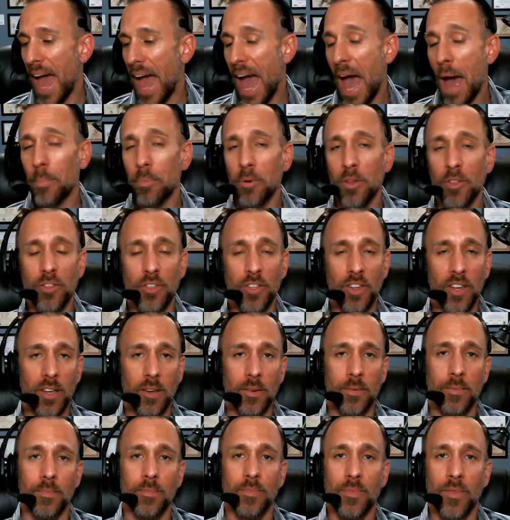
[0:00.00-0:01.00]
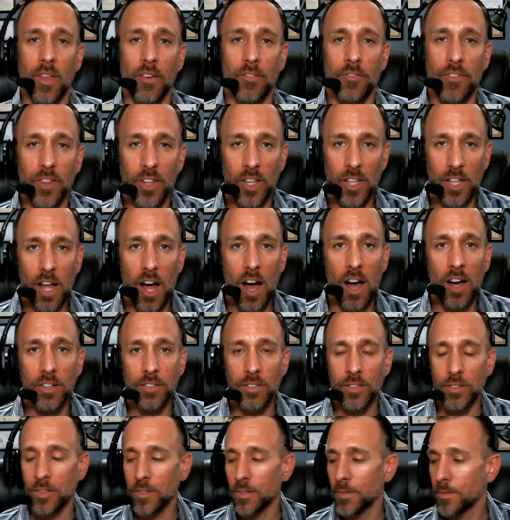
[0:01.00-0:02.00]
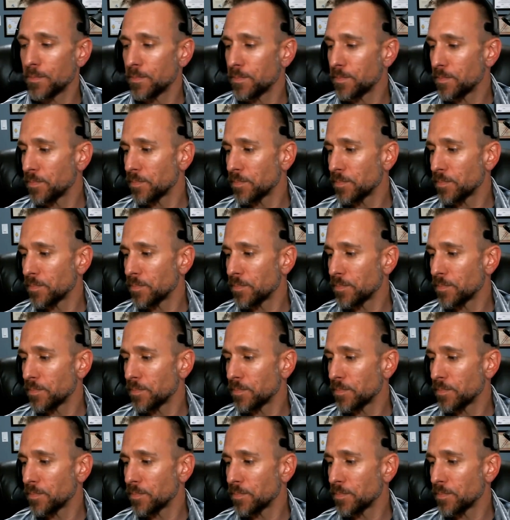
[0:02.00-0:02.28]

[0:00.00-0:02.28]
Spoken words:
apathy for the lost.